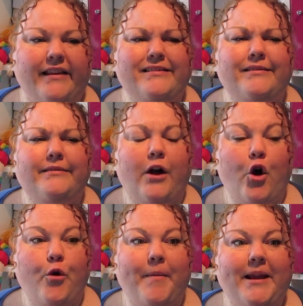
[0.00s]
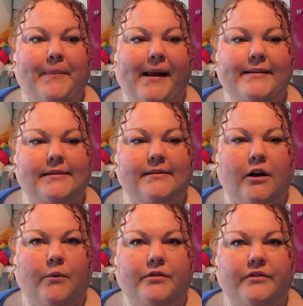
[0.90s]
There's so many places that
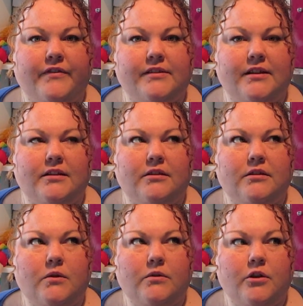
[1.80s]
I want to visit. So